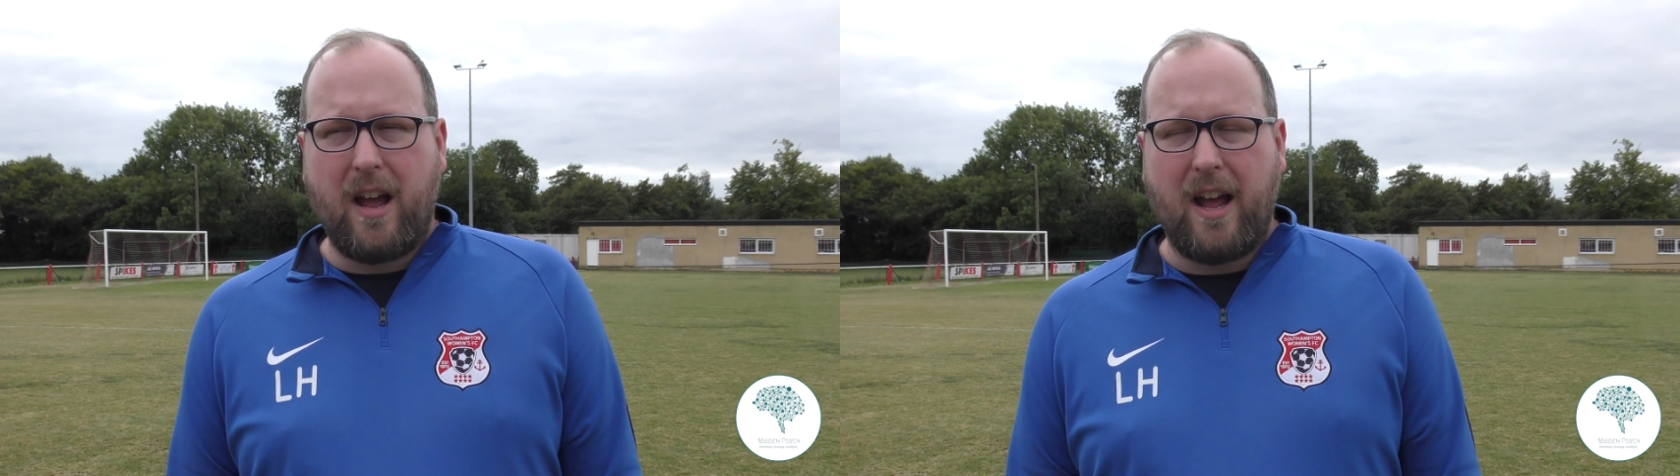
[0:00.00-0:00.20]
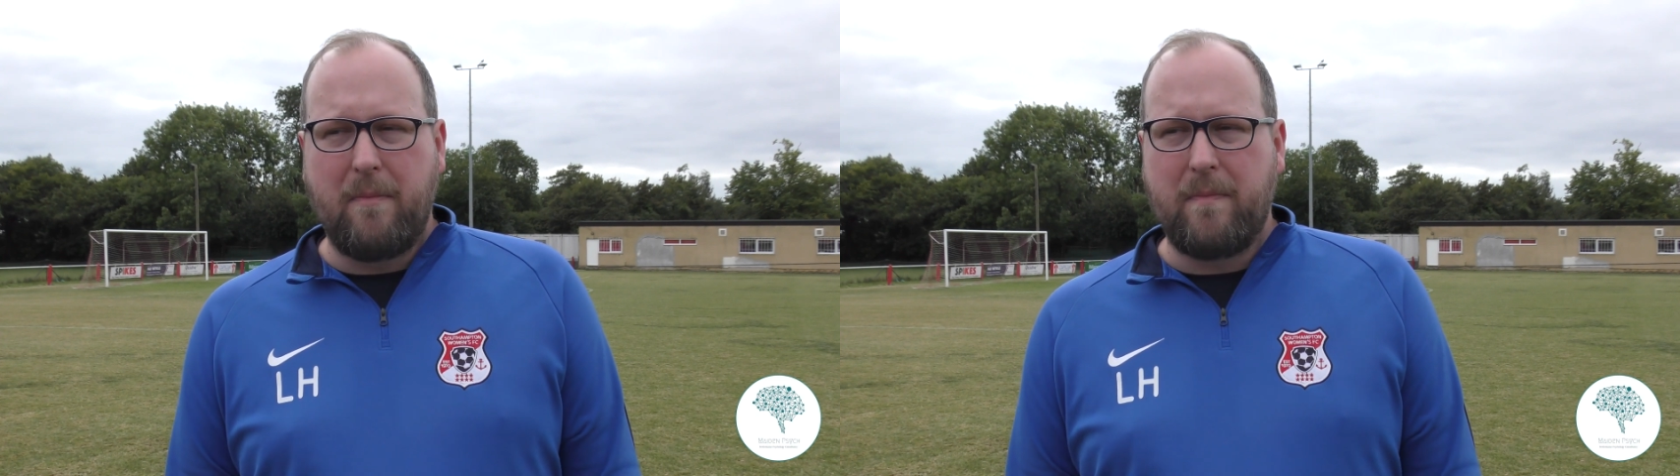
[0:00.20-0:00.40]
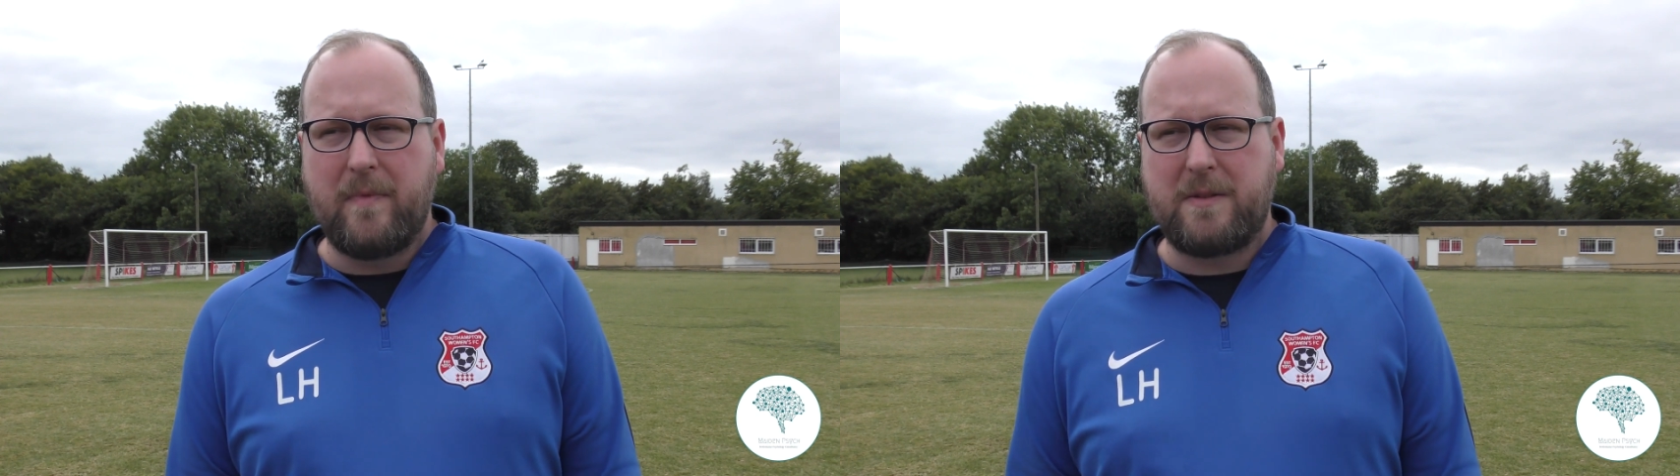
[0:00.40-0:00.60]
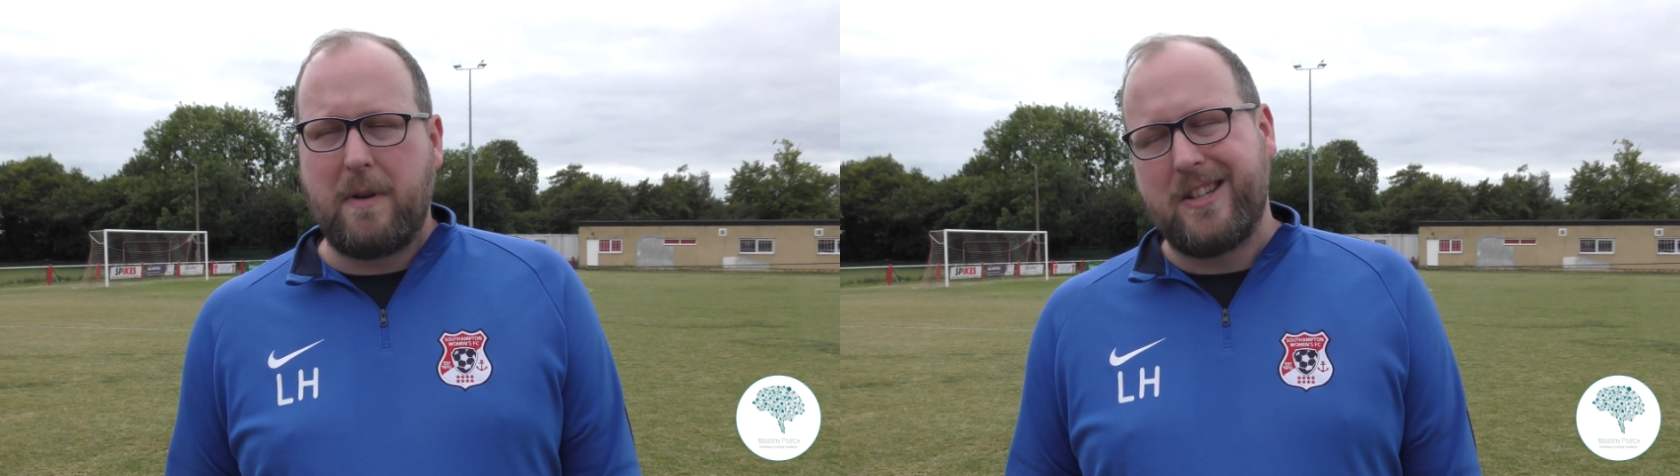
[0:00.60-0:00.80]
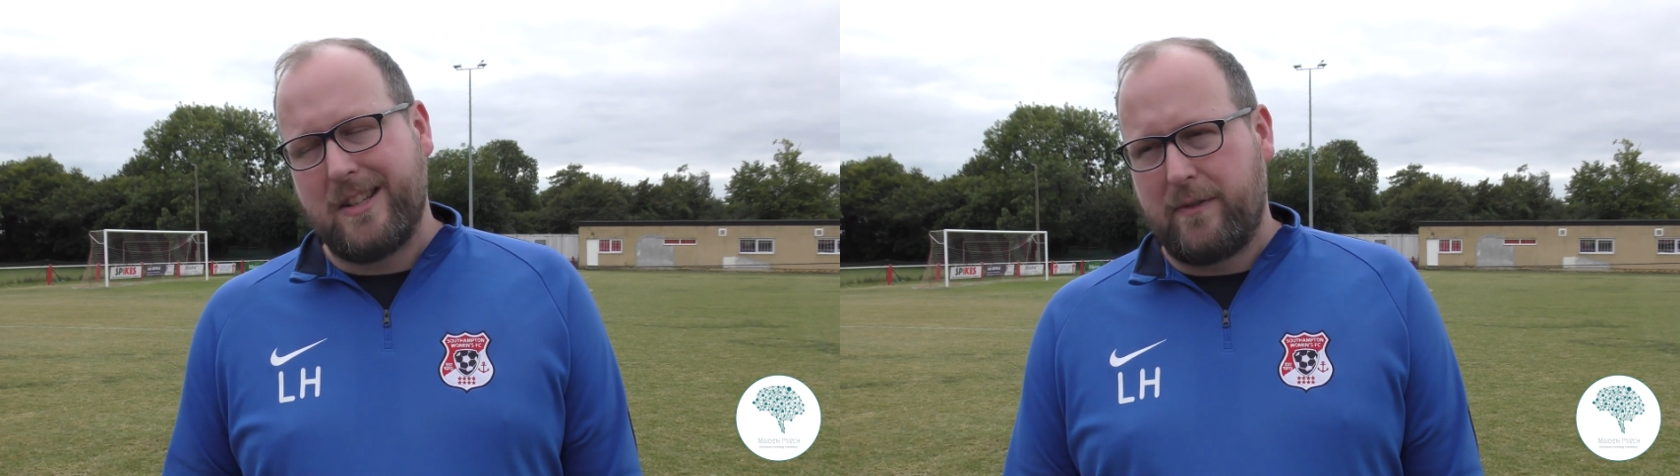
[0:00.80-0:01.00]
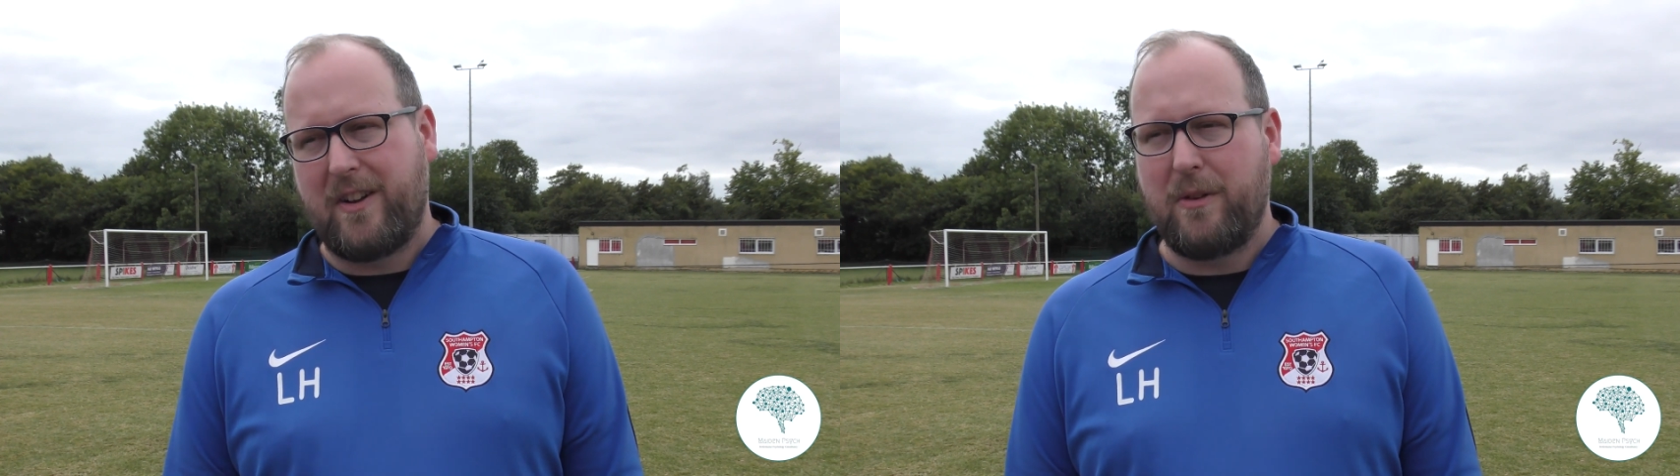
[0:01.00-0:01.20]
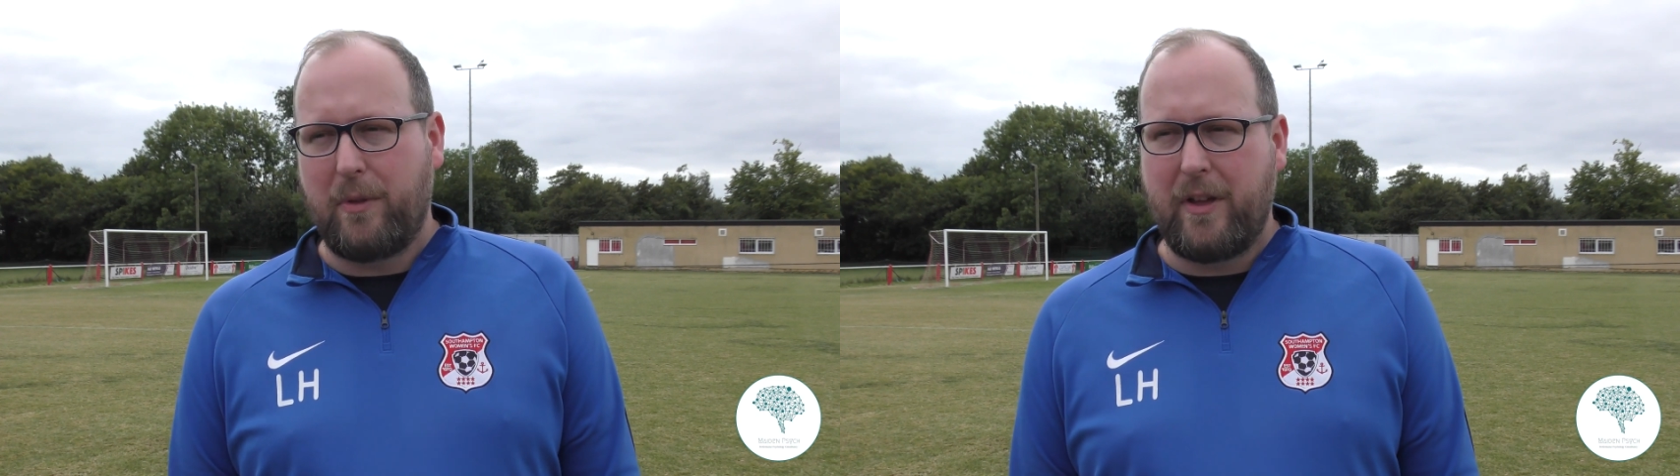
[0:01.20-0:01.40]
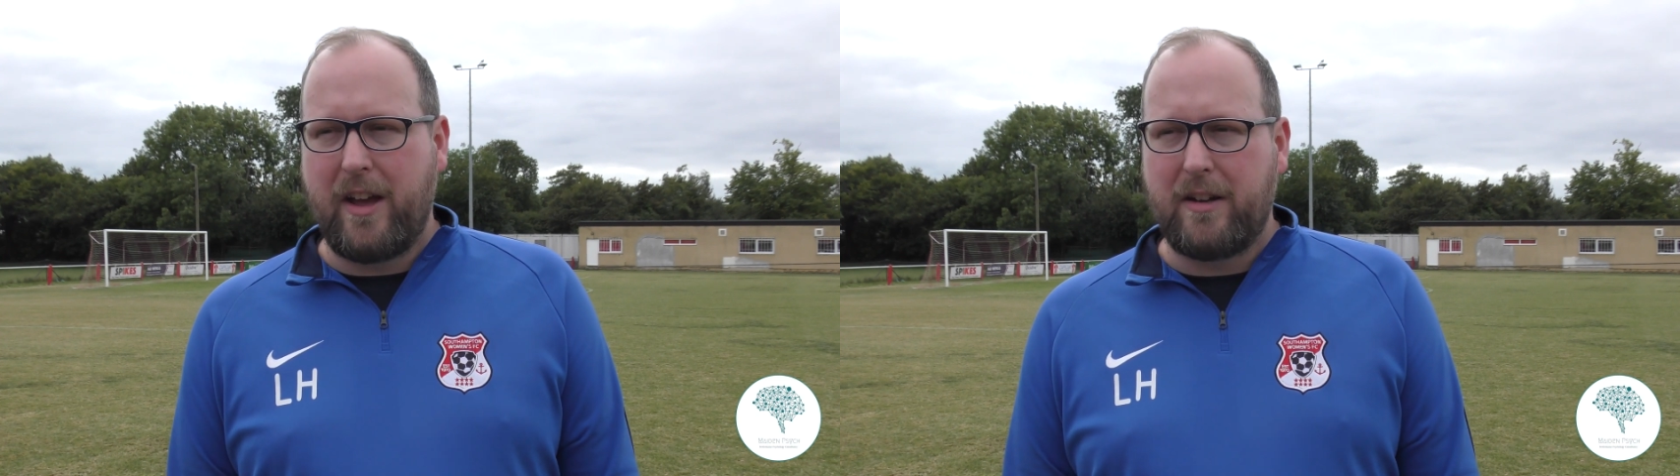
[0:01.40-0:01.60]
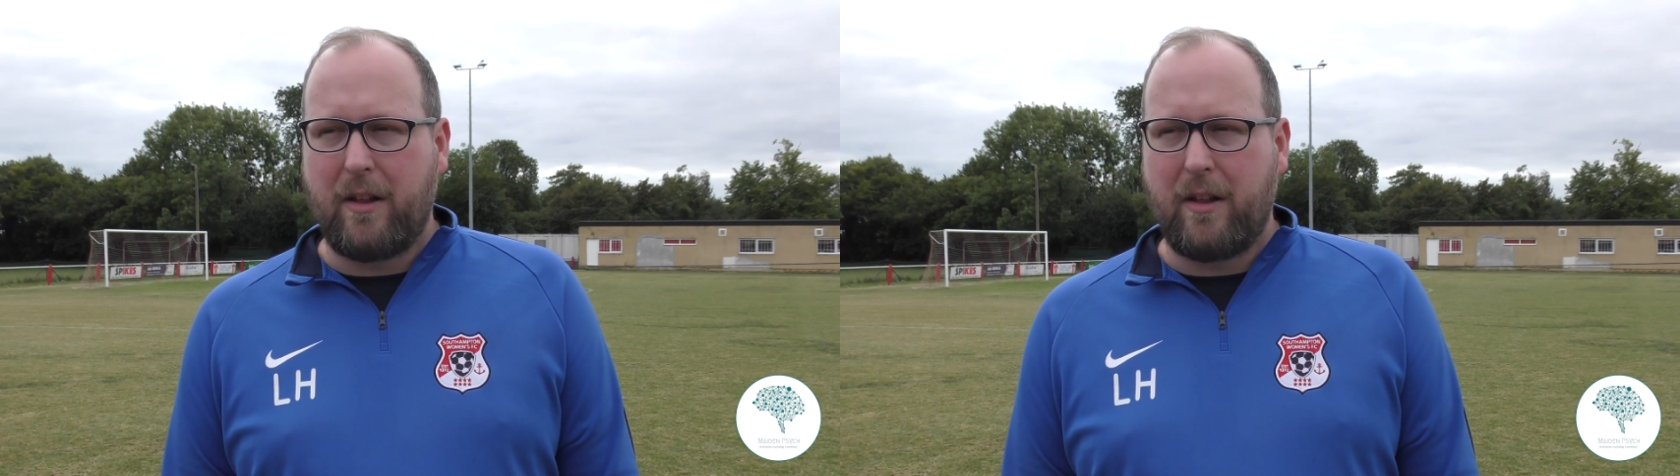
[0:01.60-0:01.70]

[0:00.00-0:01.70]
especially in the final third,